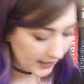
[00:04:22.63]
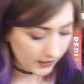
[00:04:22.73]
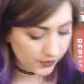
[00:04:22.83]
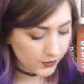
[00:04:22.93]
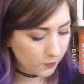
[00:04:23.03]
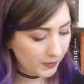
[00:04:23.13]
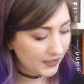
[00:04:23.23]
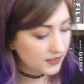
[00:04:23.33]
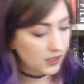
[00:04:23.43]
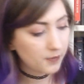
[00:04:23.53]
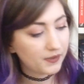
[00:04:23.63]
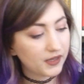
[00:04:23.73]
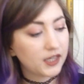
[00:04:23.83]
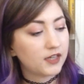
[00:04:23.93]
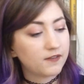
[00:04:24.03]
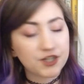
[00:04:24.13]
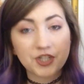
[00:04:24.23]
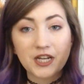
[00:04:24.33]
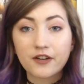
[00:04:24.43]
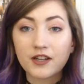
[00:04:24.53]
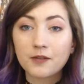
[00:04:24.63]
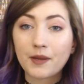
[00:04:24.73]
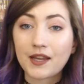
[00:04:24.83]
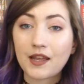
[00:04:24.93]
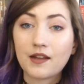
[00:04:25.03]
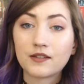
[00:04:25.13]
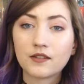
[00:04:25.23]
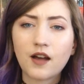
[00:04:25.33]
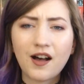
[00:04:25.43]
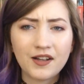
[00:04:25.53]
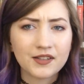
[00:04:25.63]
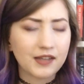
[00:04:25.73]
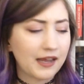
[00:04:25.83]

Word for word: I also picked up The Vegetarian by Han, Han